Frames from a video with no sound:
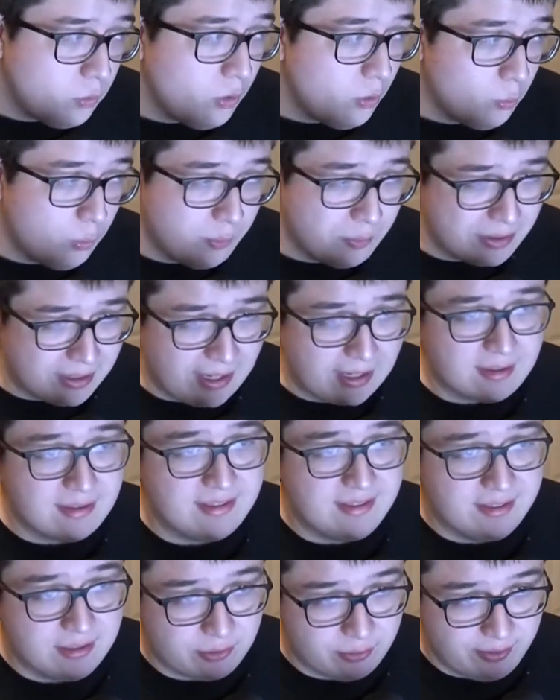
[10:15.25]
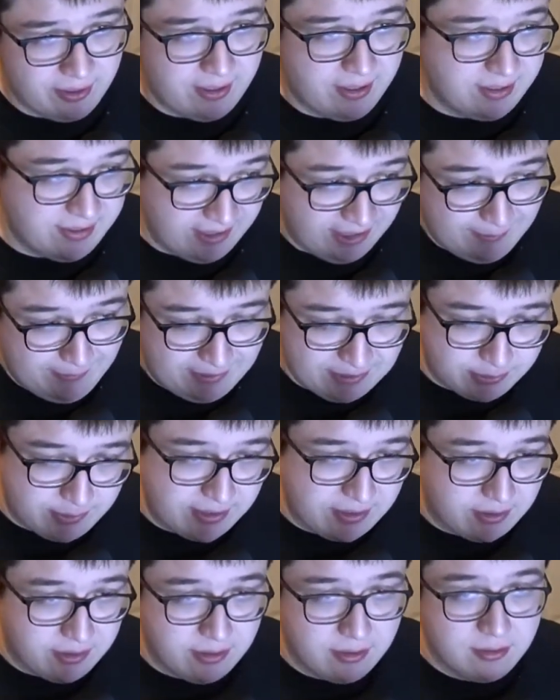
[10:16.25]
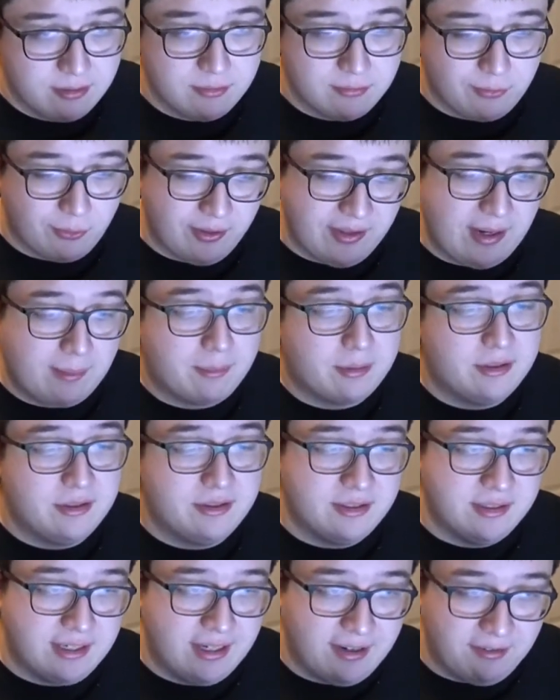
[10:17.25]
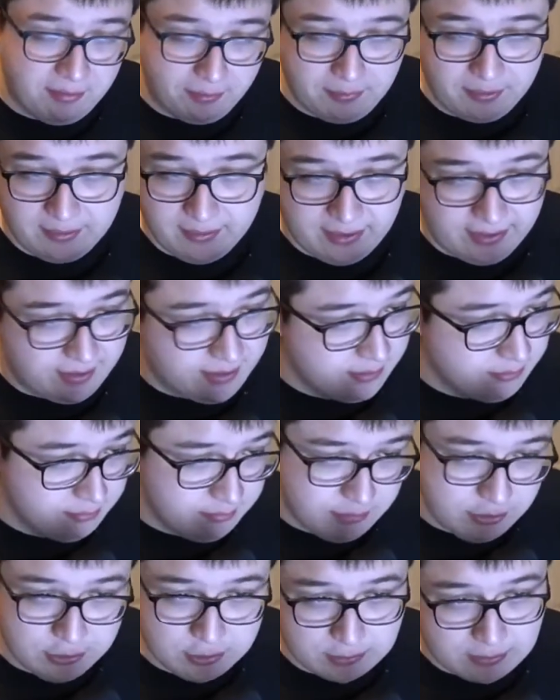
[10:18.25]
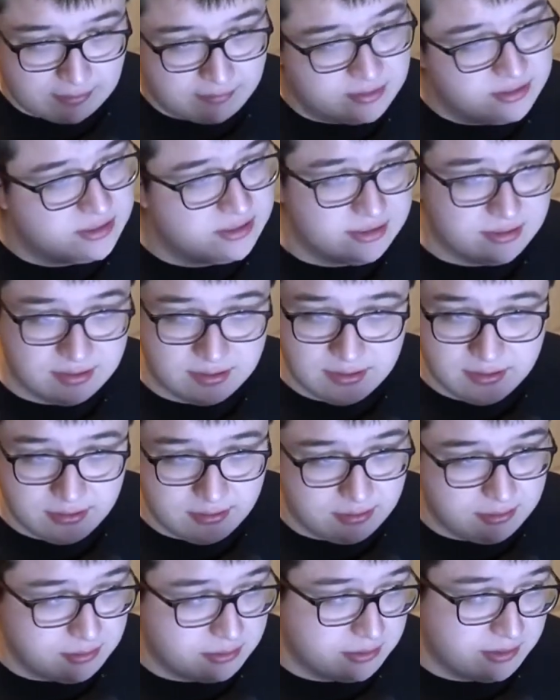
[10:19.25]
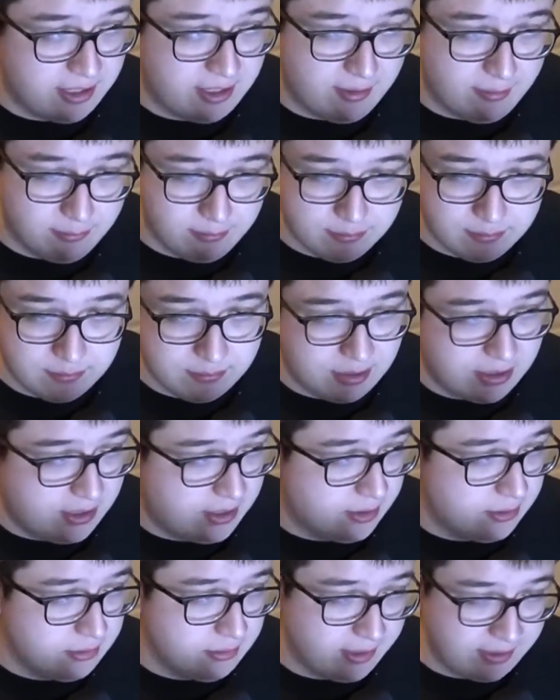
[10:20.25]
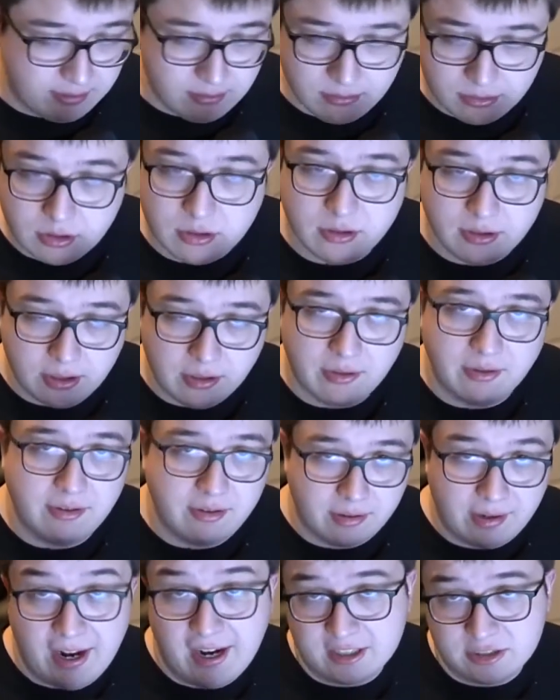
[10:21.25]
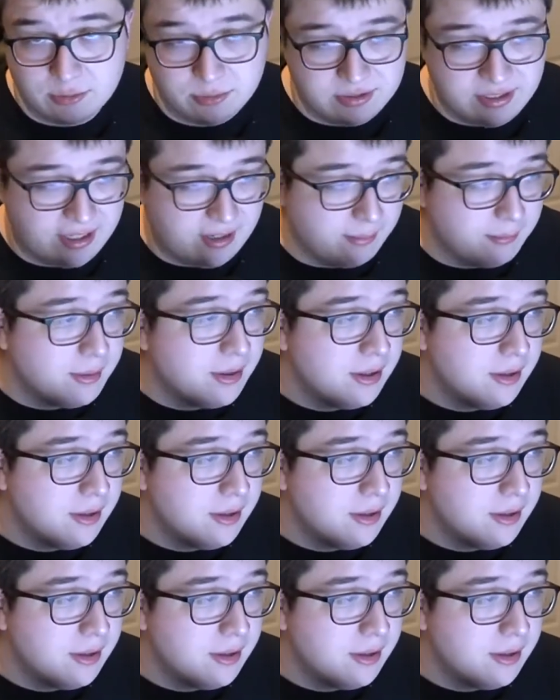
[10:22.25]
we would likely need to create a database record for that person to have something like user preferences, username, like their actual name.